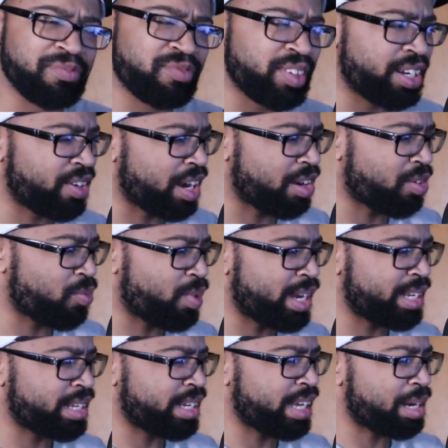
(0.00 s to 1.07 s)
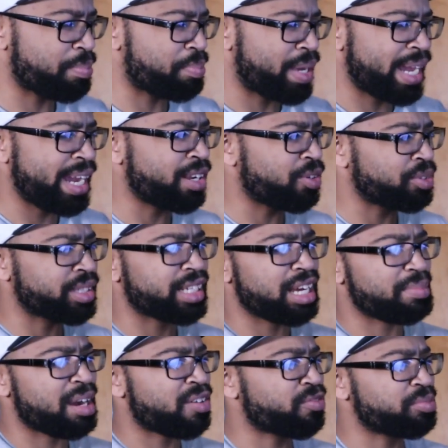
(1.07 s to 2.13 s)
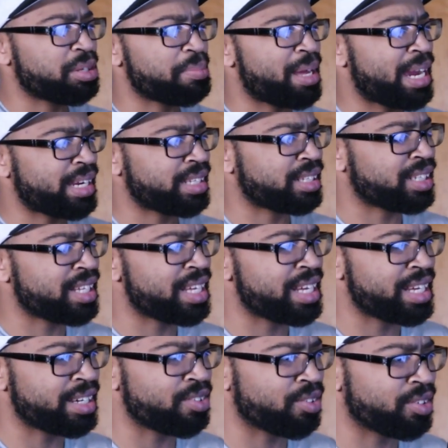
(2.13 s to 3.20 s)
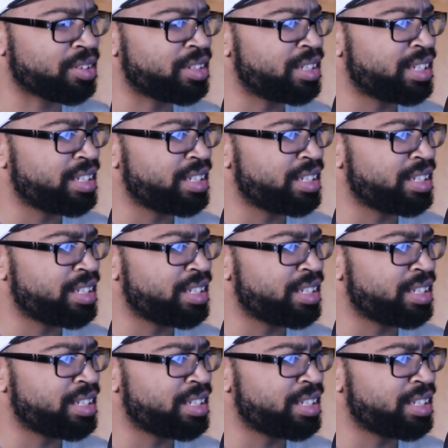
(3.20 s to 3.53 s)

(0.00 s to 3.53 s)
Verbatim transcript: figure out a way to get a panel to come out from the back of the leg or